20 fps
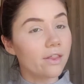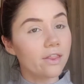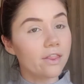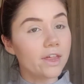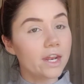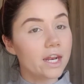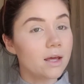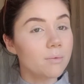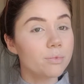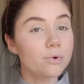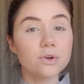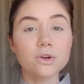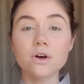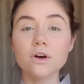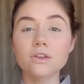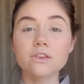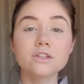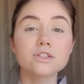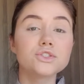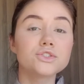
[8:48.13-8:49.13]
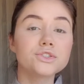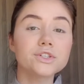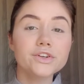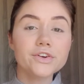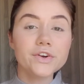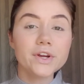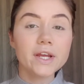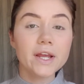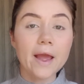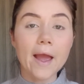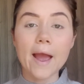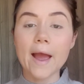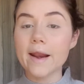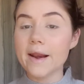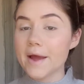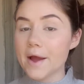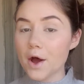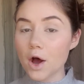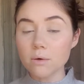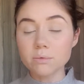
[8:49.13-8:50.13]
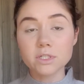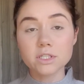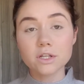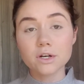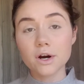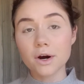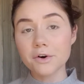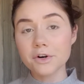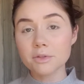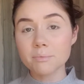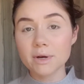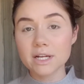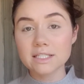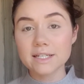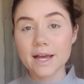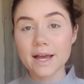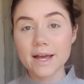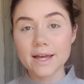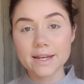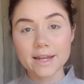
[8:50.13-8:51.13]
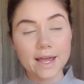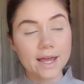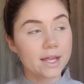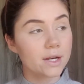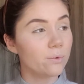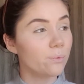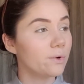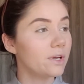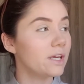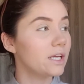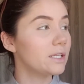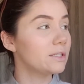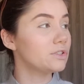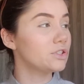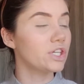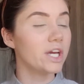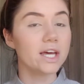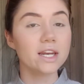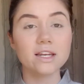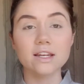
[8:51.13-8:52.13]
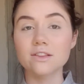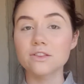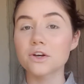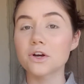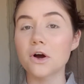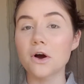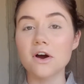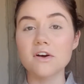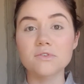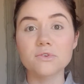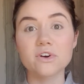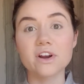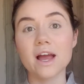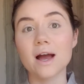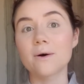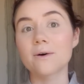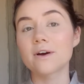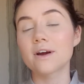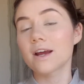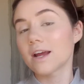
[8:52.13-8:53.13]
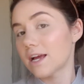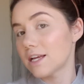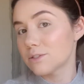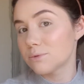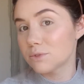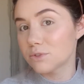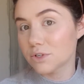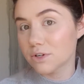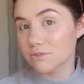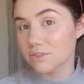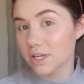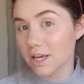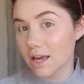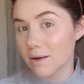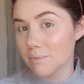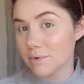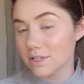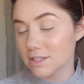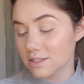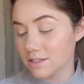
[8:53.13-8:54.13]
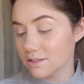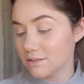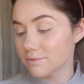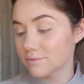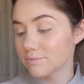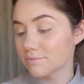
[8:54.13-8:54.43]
Then I put on the jewelry and I hopped in the car with my dad and we chatted in the car for an hour as we drove to campus.